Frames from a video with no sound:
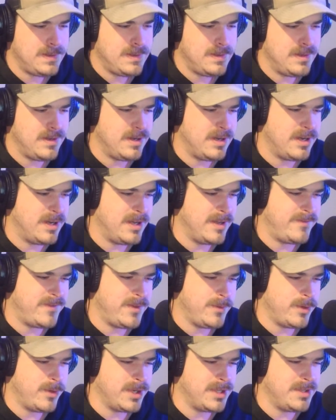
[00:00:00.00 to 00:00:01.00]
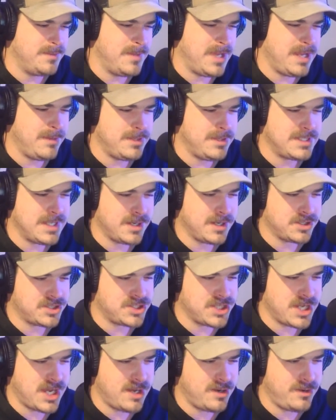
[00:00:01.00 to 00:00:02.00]
If you wanted to maybe take a
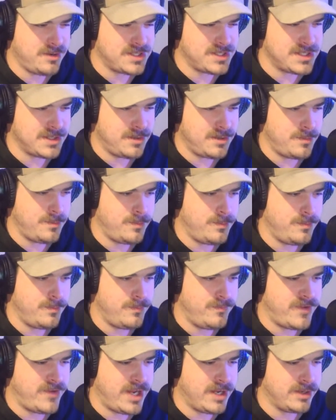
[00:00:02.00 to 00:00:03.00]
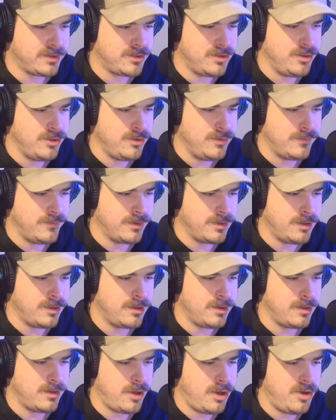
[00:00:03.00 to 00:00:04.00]
shot on something,
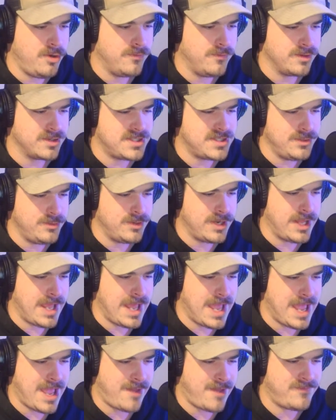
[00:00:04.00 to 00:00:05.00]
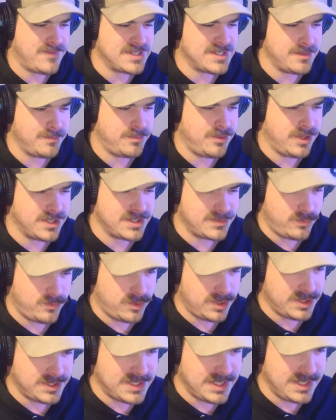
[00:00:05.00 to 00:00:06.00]
Vancouver over 2.5 is at plus
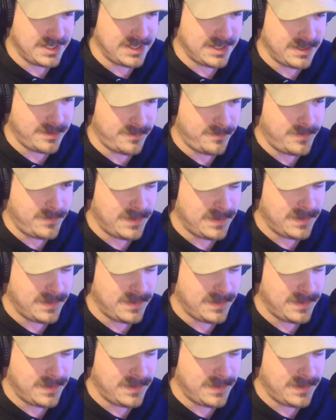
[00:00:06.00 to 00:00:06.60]
110.